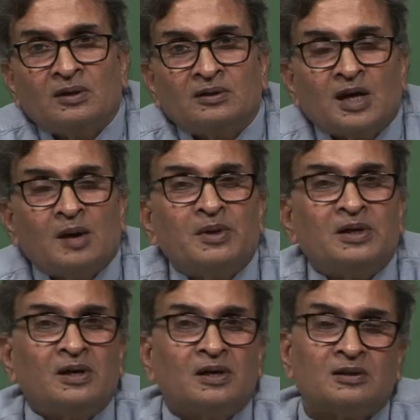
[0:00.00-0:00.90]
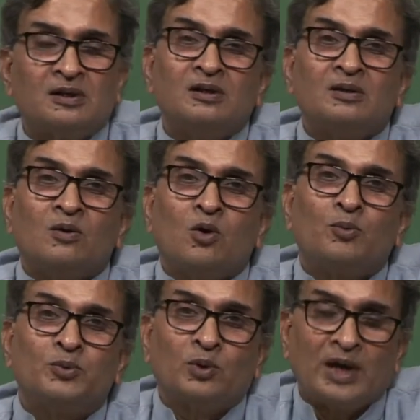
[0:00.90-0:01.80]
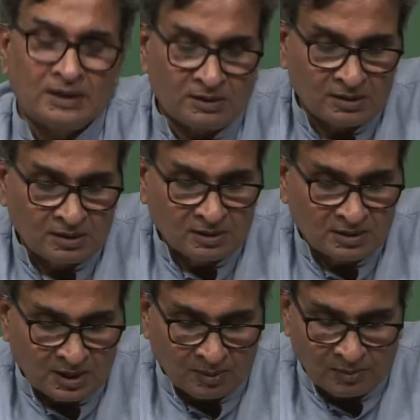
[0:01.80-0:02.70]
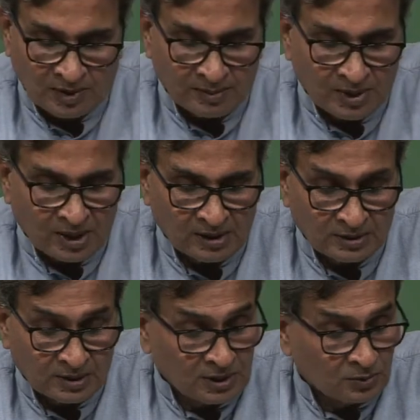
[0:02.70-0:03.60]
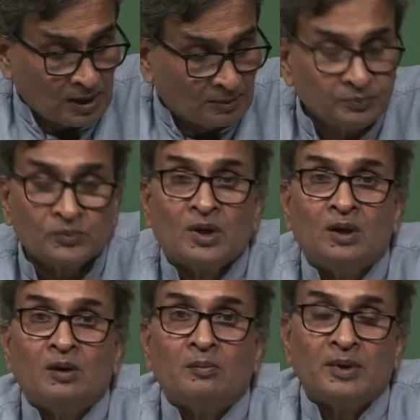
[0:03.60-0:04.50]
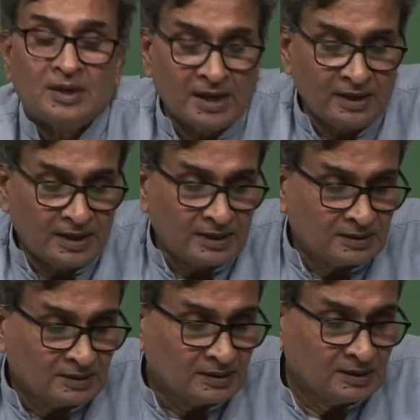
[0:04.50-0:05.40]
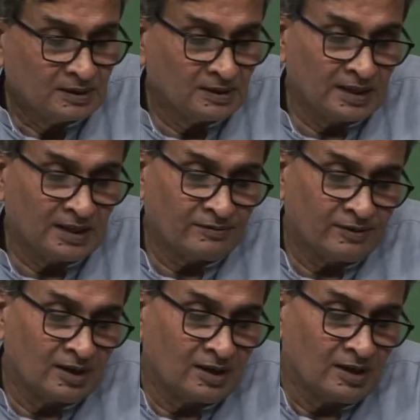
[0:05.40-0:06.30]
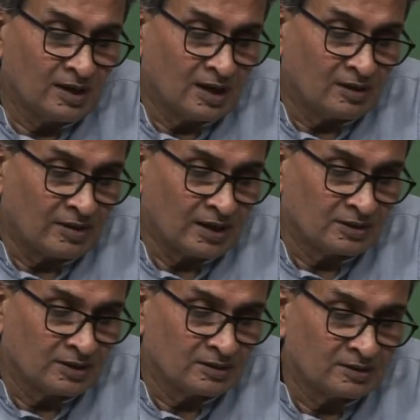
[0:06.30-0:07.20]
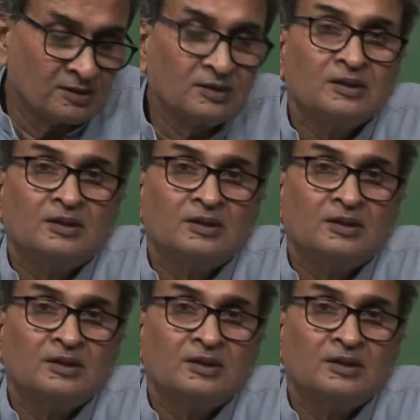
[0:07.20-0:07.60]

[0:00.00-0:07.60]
simultaneously hope to get some flame retardancy as well. But in any case, they definitely are waxes.